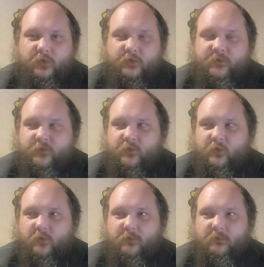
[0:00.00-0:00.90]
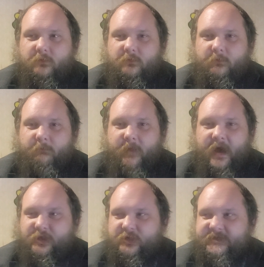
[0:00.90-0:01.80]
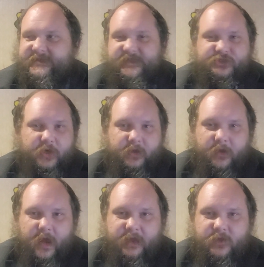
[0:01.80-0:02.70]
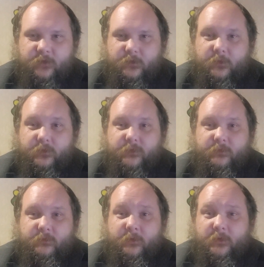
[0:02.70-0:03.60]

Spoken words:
to modern teaching. I use